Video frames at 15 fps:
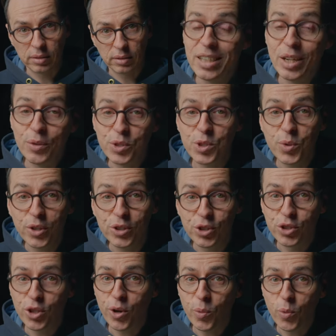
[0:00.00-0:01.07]
Now, I do urge you
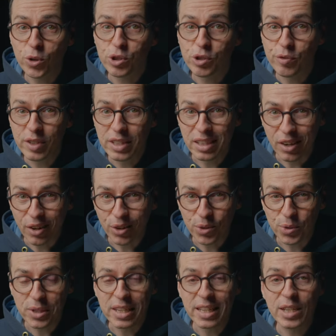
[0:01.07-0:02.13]
to go and watch the
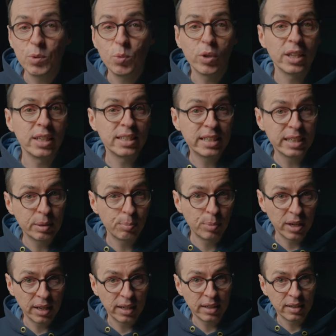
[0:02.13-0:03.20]
video and hear what they did
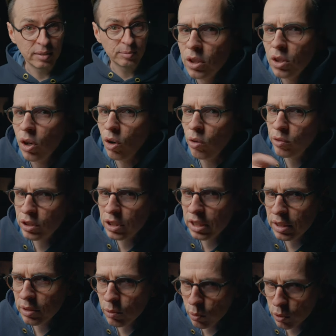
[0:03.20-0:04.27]
play,
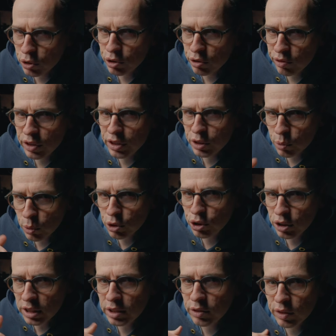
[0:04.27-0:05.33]
obviously once you've finished
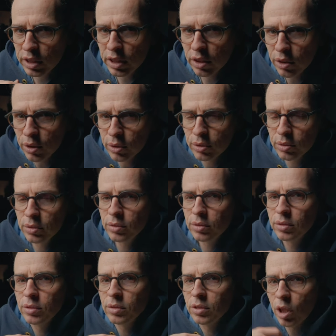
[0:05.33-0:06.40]
watching this video.
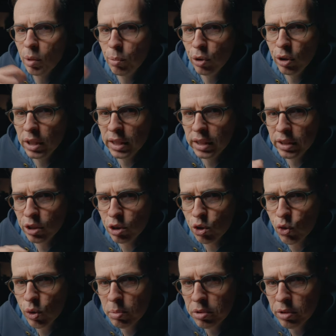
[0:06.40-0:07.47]
I'll put a link in the
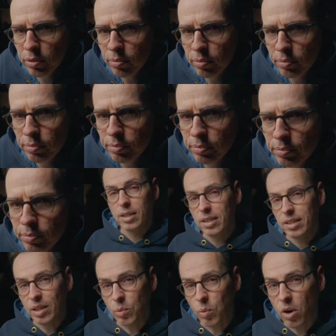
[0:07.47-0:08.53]
description.
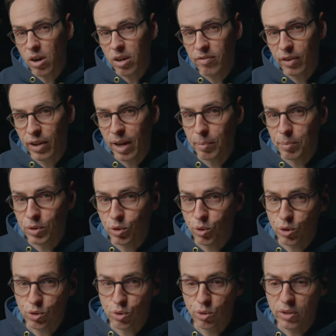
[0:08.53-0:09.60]
Now, what I felt happened
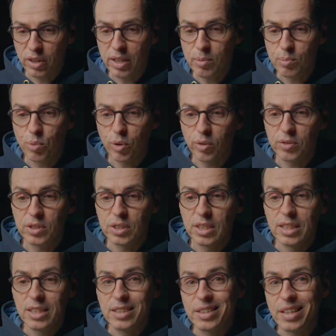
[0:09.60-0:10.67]
across all of their improvs
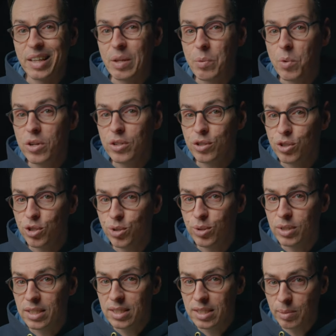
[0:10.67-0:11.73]
is that they weren't too
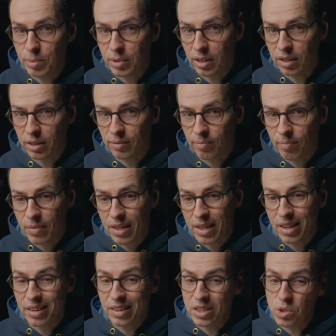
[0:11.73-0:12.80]
dissimilar,
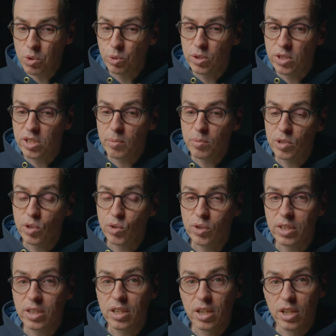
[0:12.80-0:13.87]
and they all, to some
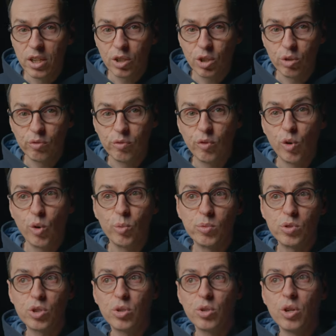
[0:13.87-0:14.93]
degree, conformed
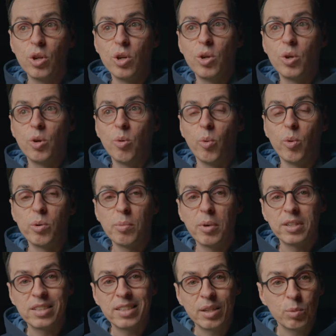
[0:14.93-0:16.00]
to what we
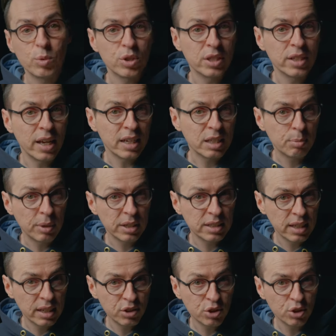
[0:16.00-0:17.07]
might say was the
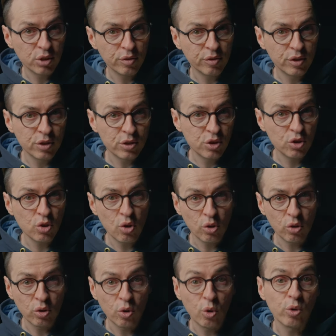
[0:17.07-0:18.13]
expectation of the
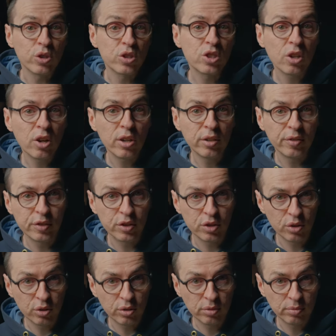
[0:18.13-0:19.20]
song or the style of the
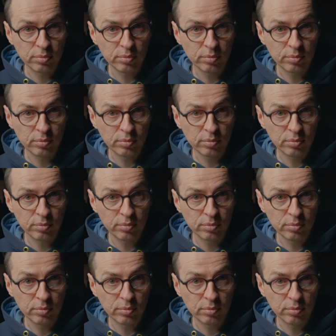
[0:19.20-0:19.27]
song.